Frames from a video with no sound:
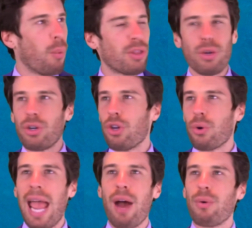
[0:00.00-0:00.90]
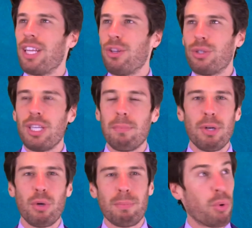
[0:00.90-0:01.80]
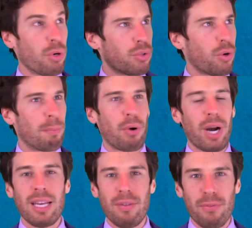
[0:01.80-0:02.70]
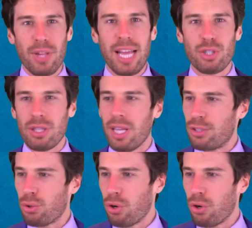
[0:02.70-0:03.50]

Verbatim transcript: whether you're out and you see billboards or bright flashing lights,